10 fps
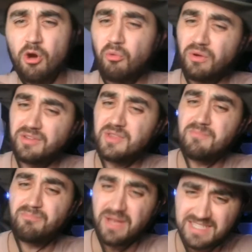one of
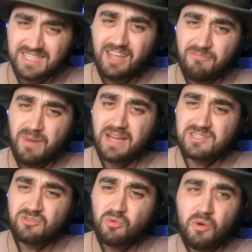the best left backs
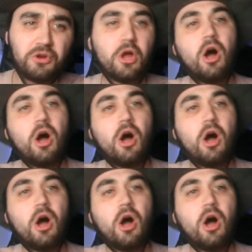in the world.